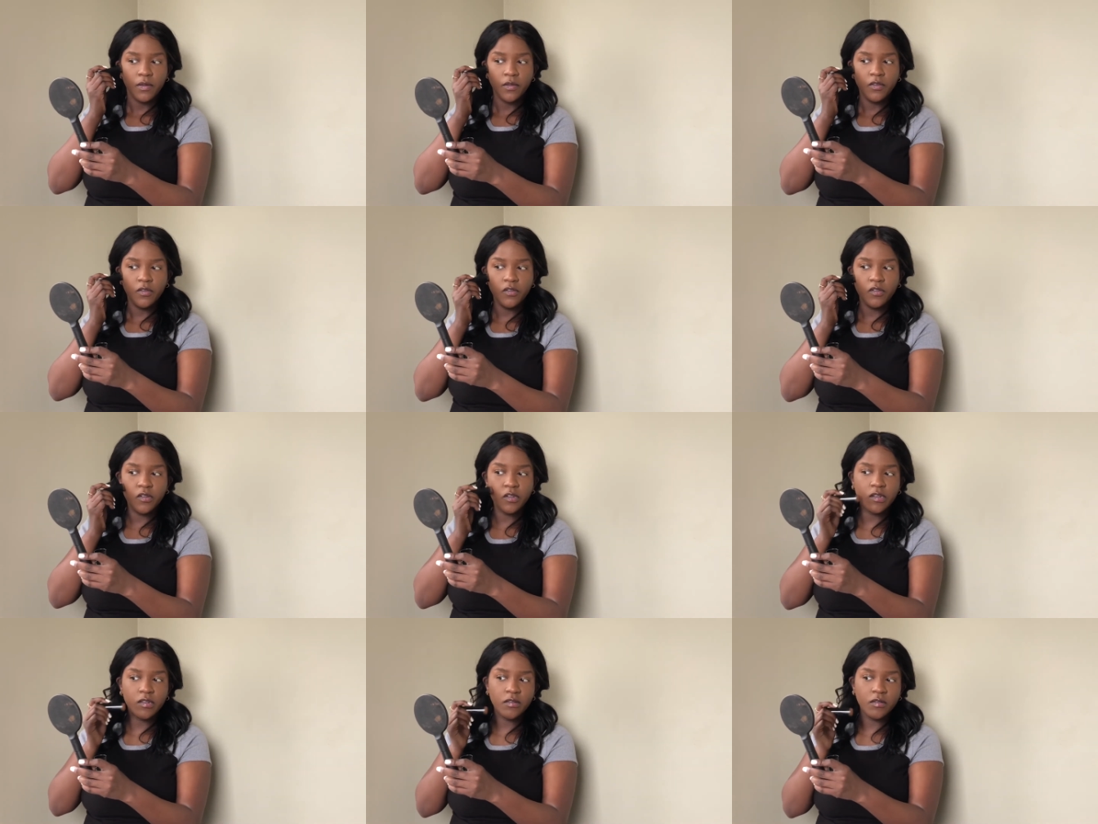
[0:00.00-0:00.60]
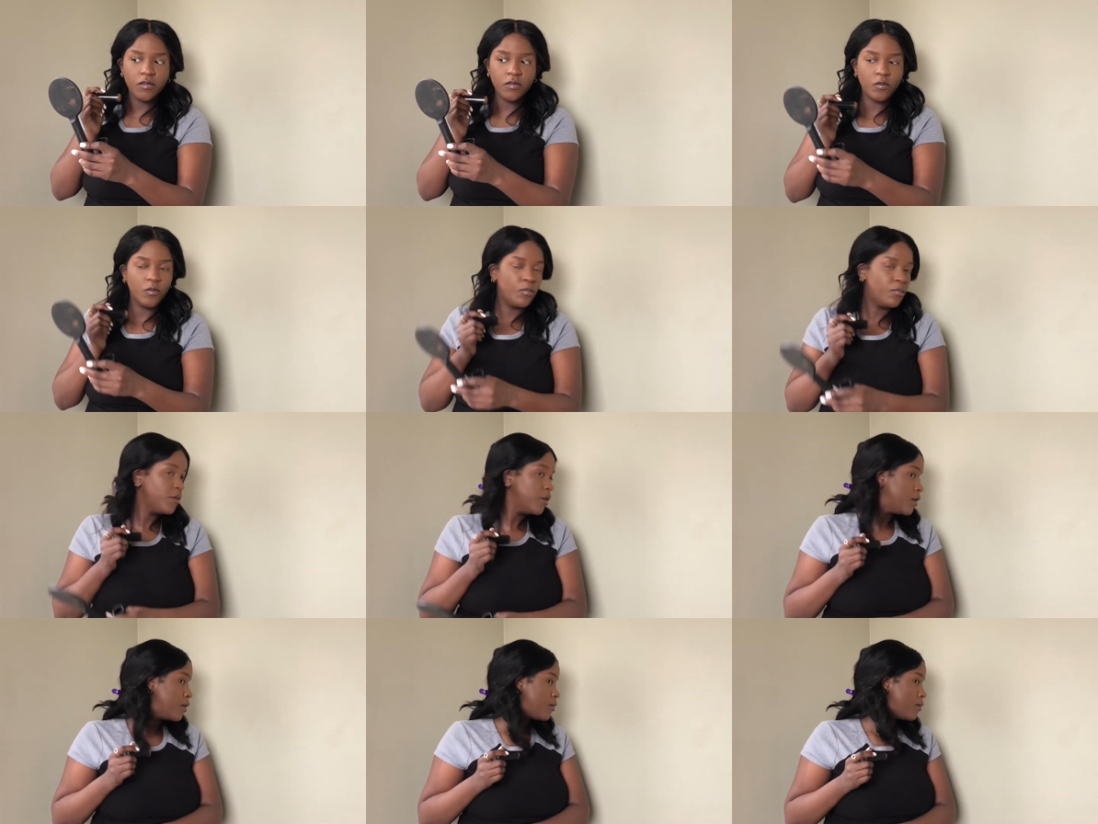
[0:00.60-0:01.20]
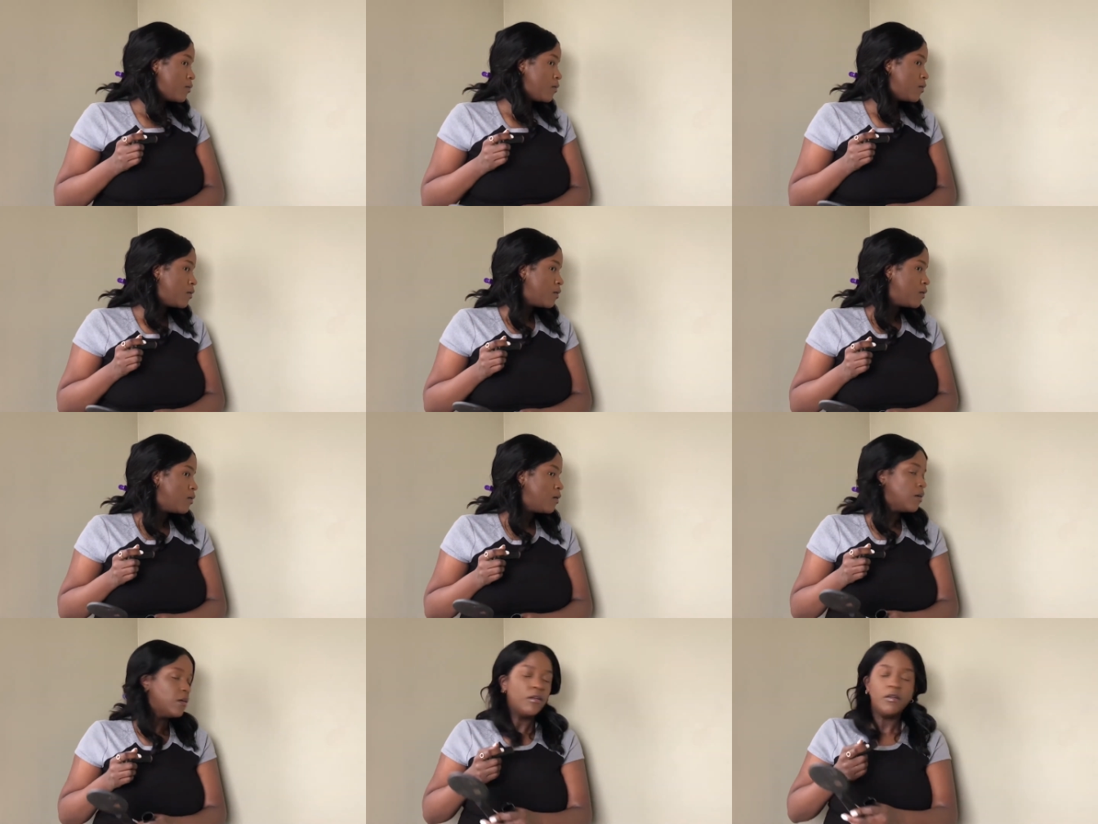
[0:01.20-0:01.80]
Just a little bit.
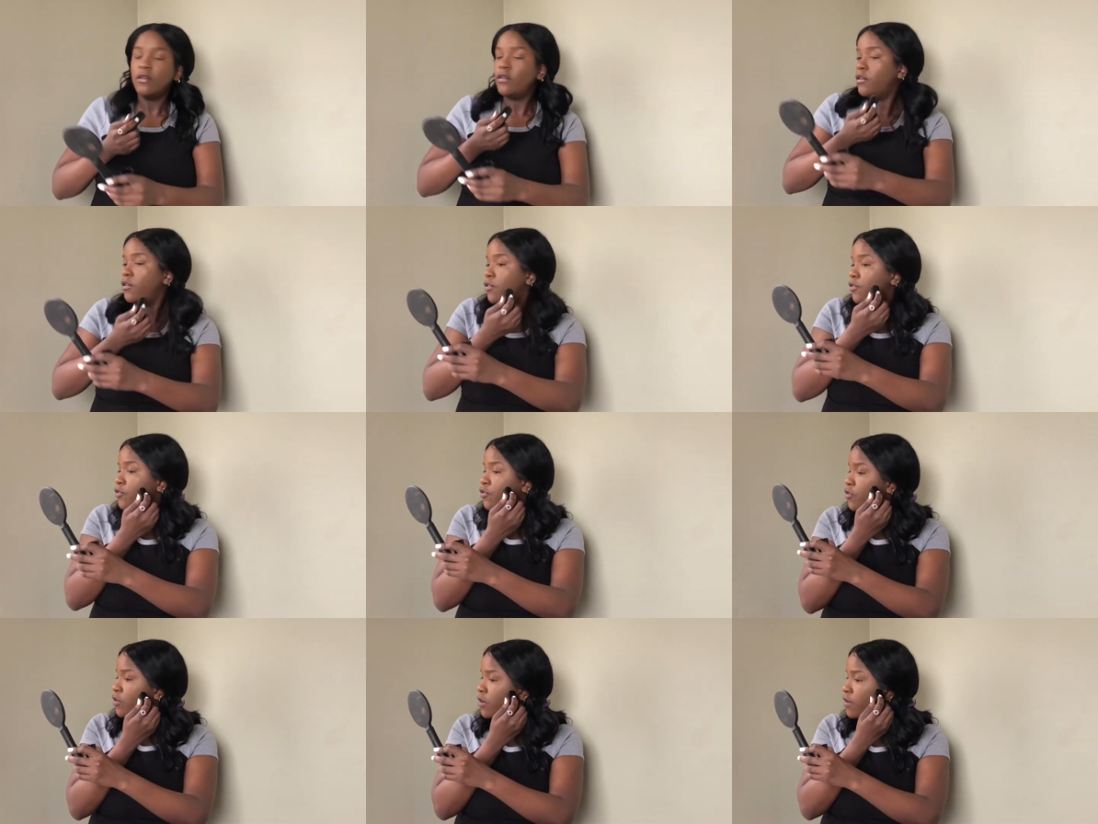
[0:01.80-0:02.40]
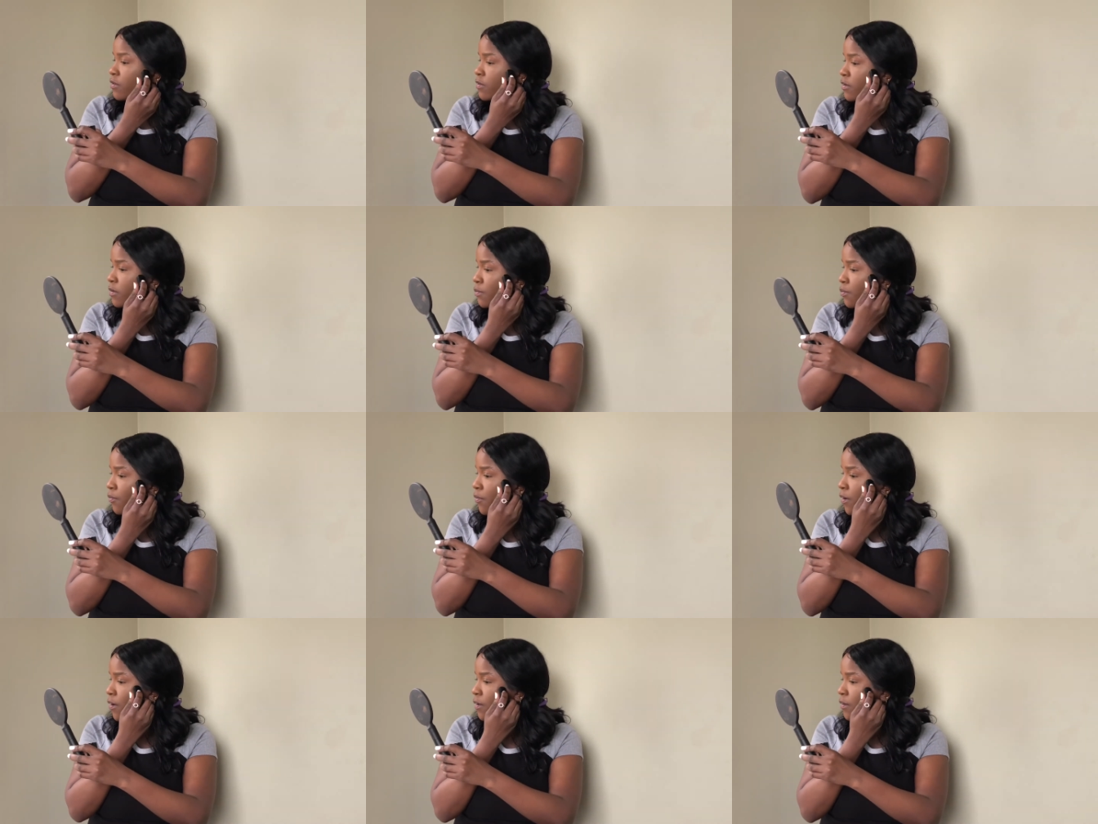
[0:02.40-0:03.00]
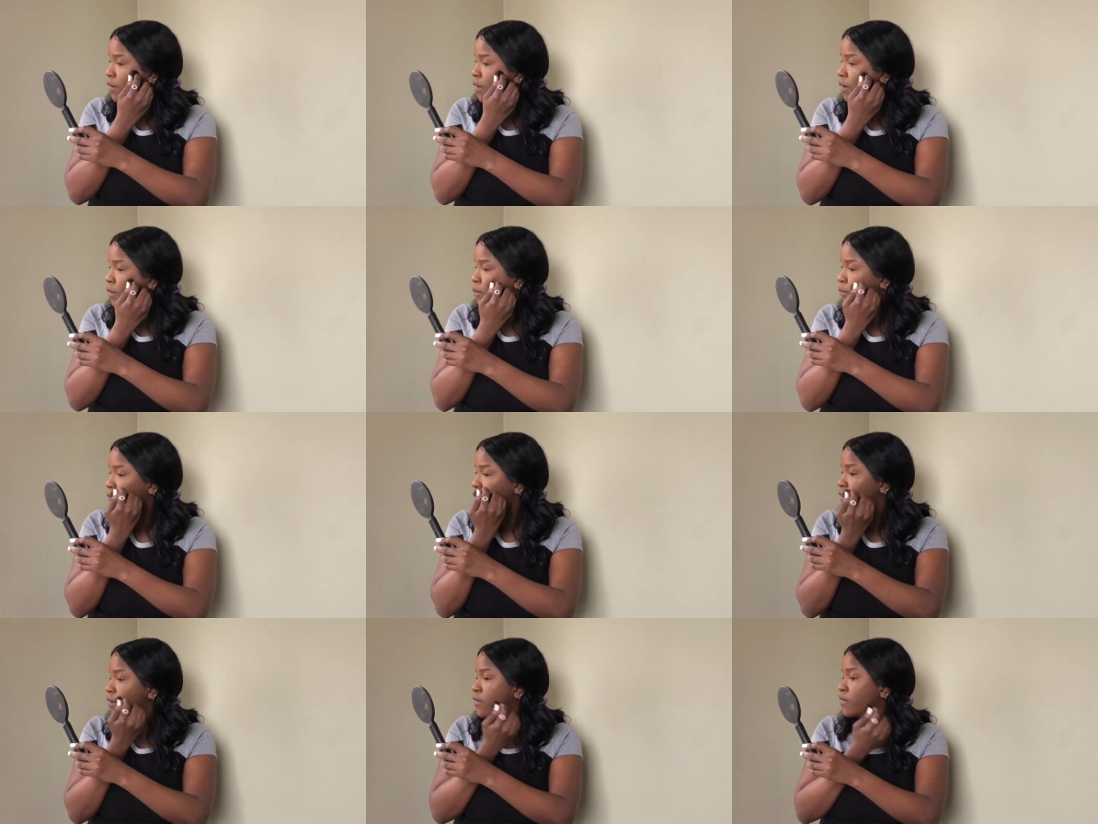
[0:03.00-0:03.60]
Just to bring that
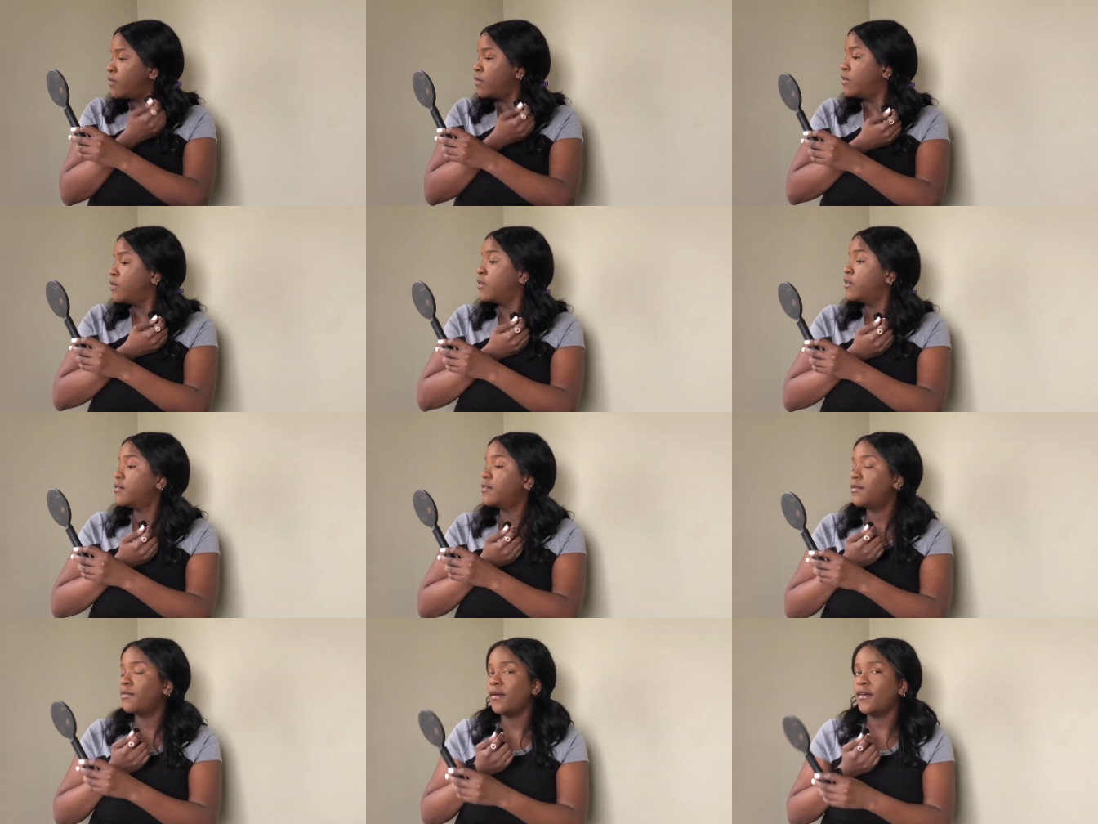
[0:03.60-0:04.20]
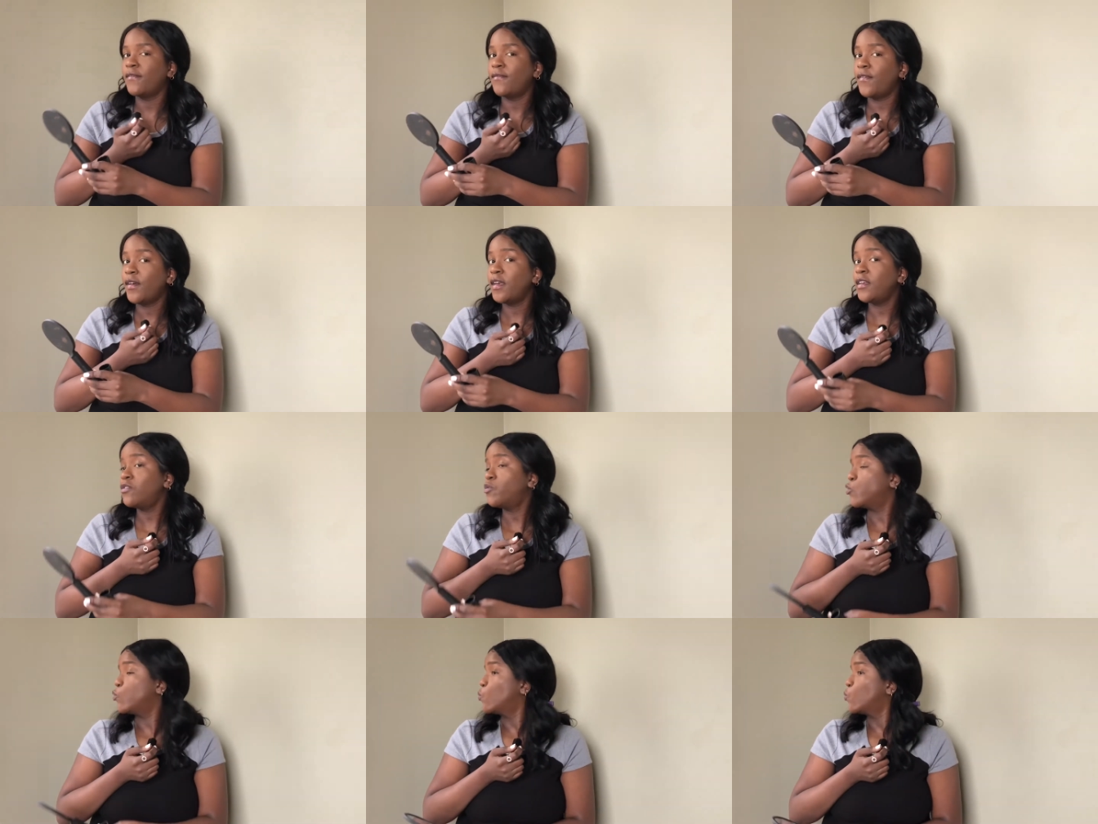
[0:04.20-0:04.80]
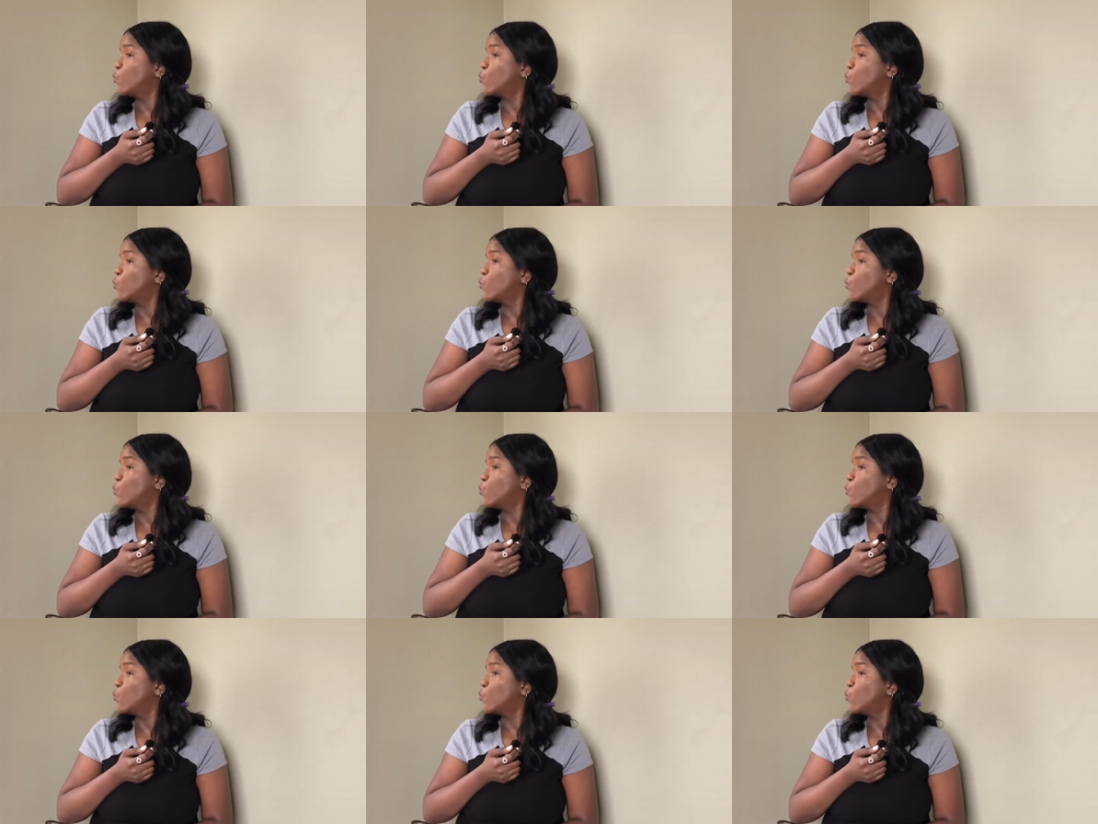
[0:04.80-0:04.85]
bronzy look to my face.